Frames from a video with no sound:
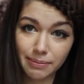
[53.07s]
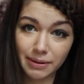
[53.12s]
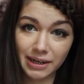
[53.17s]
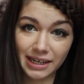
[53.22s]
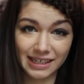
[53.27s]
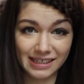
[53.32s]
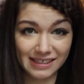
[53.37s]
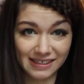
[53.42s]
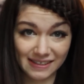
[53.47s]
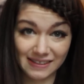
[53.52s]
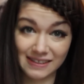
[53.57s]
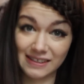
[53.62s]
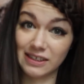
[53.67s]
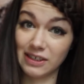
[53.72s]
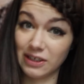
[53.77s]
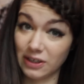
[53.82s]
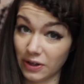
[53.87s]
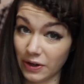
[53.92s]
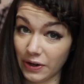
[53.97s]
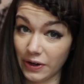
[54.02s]
but I can still
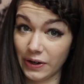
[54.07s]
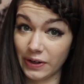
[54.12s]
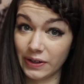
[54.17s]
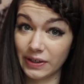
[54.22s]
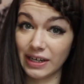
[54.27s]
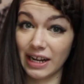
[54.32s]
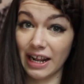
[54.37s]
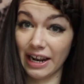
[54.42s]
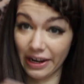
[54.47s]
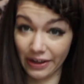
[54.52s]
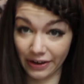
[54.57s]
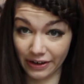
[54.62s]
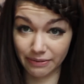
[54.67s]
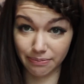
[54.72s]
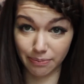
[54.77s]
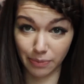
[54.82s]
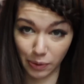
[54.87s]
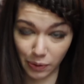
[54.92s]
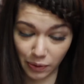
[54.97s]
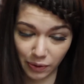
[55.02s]
learn a
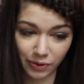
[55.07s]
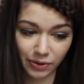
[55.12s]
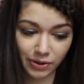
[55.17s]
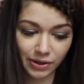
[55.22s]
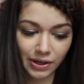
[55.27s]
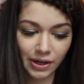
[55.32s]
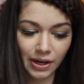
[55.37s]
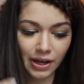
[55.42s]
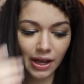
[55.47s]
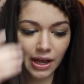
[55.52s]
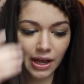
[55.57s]
lot more?